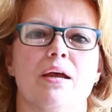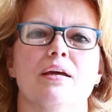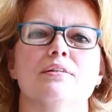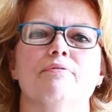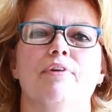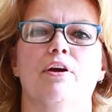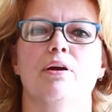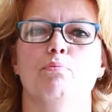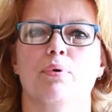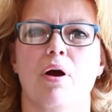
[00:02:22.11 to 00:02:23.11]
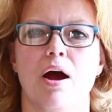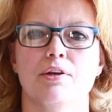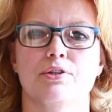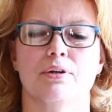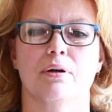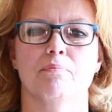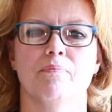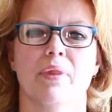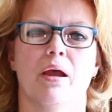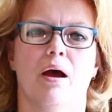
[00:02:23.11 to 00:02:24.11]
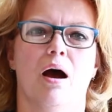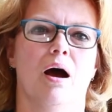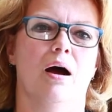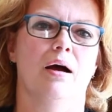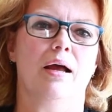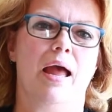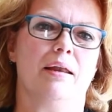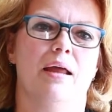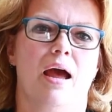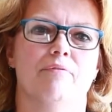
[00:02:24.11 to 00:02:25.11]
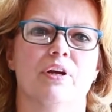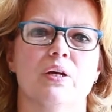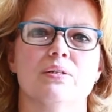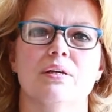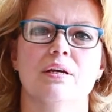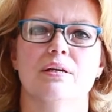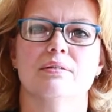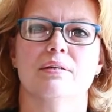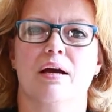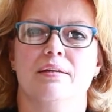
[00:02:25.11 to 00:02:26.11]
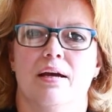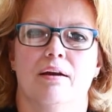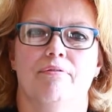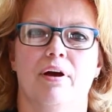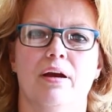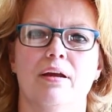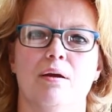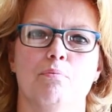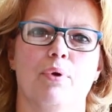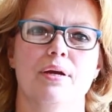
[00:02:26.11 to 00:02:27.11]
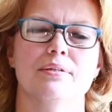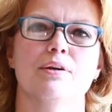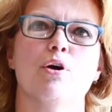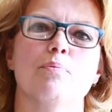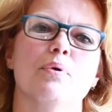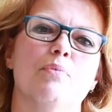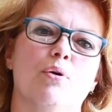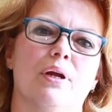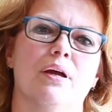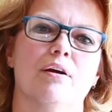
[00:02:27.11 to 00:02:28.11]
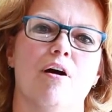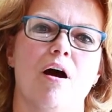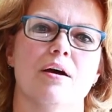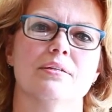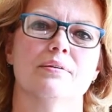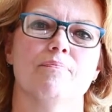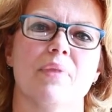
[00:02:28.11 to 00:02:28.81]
It is a very broad term, and advocacy is identifying, embracing, or promoting a cause.